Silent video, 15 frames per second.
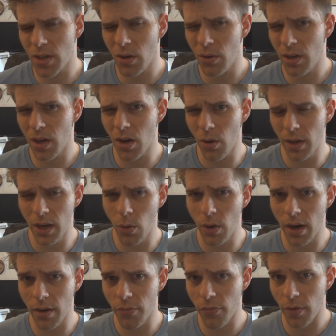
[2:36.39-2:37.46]
going to go
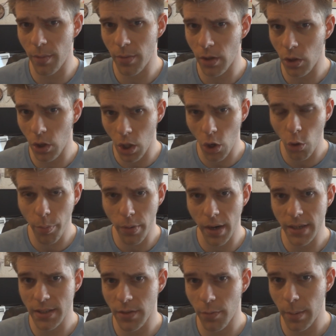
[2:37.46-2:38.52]
anywhere from the low
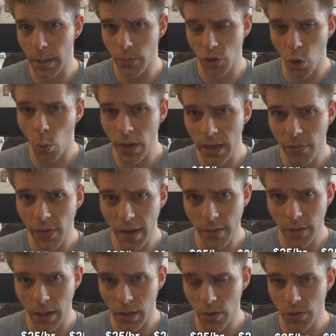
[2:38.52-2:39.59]
price of about
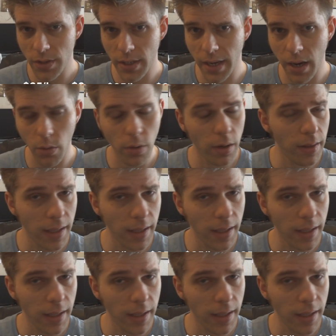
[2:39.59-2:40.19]
$25 an hour,